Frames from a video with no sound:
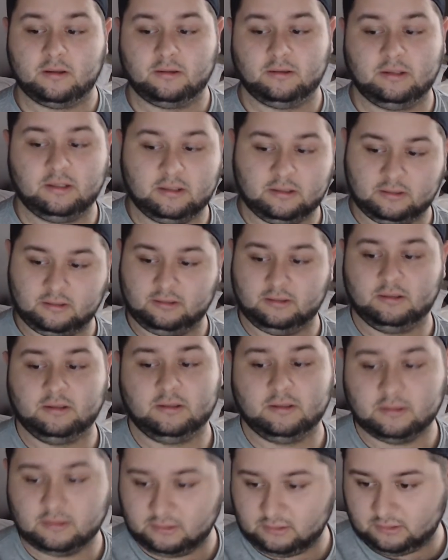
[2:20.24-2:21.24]

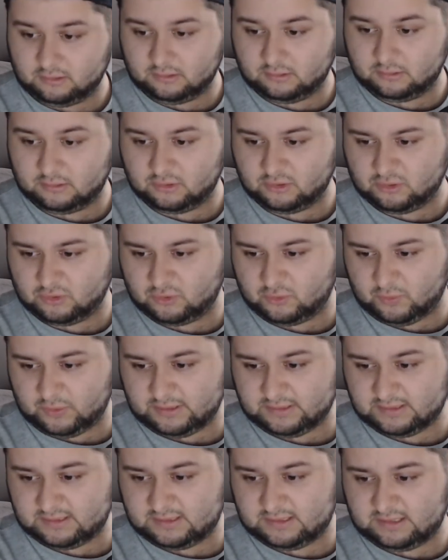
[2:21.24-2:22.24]
the
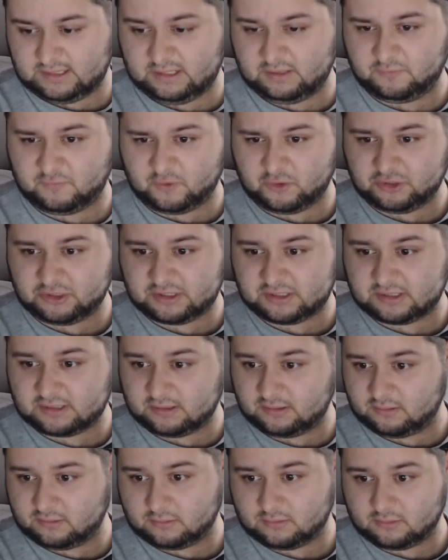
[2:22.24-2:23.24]

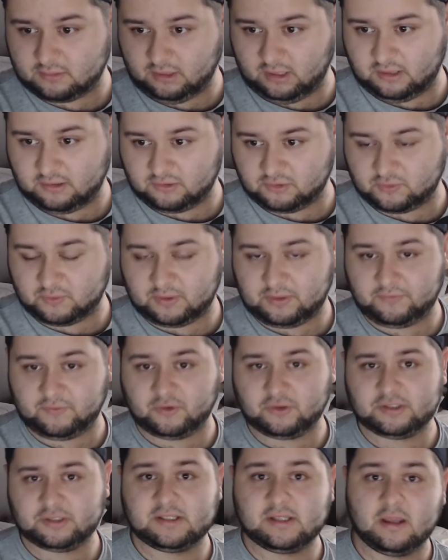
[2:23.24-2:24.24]
21st, yeah, the
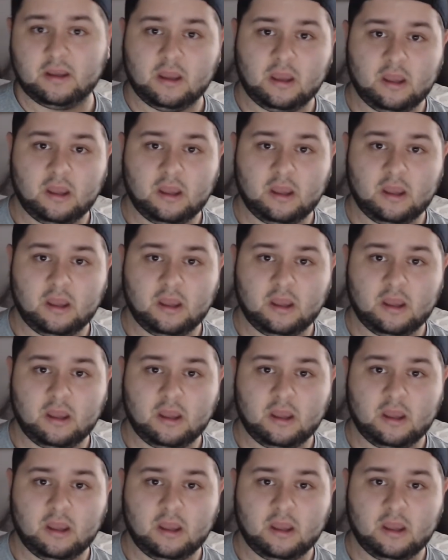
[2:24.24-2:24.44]
21st,